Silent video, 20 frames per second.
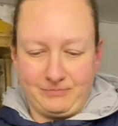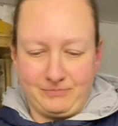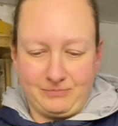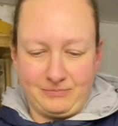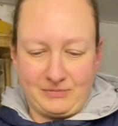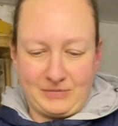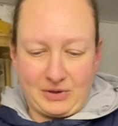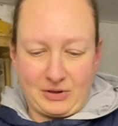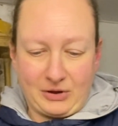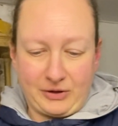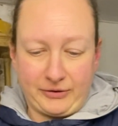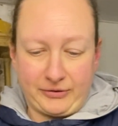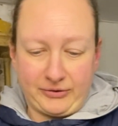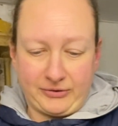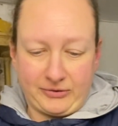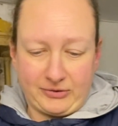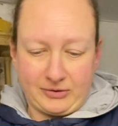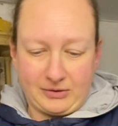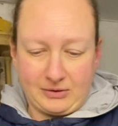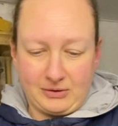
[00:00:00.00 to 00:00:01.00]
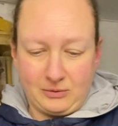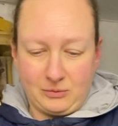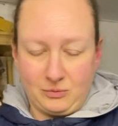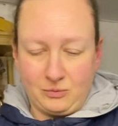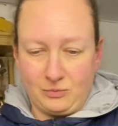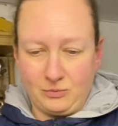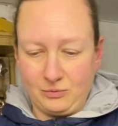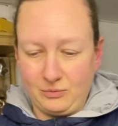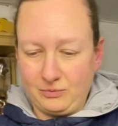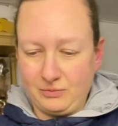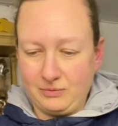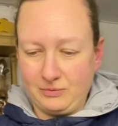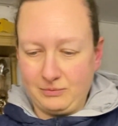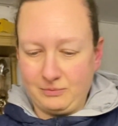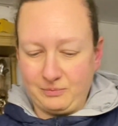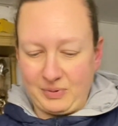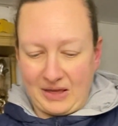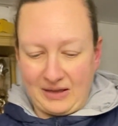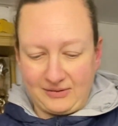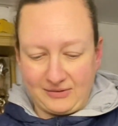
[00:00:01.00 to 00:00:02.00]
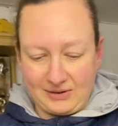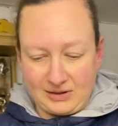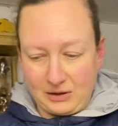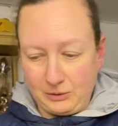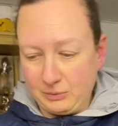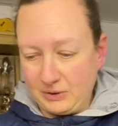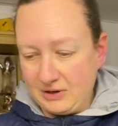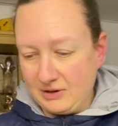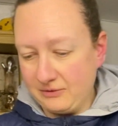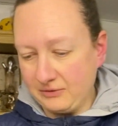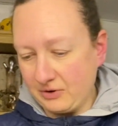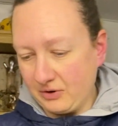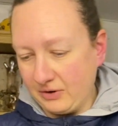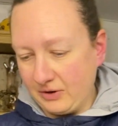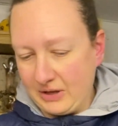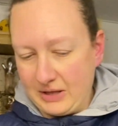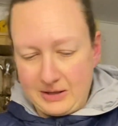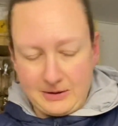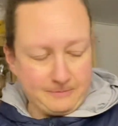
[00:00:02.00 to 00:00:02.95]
Because basically when you've got